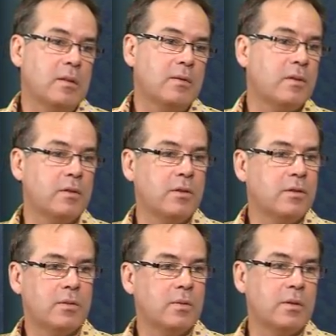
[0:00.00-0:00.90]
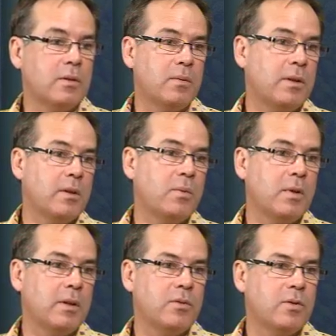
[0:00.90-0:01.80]
and I've got used to it and I really don't
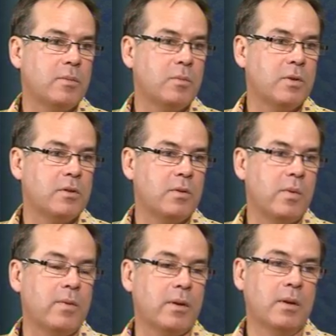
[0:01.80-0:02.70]
want any treatment whatsoever.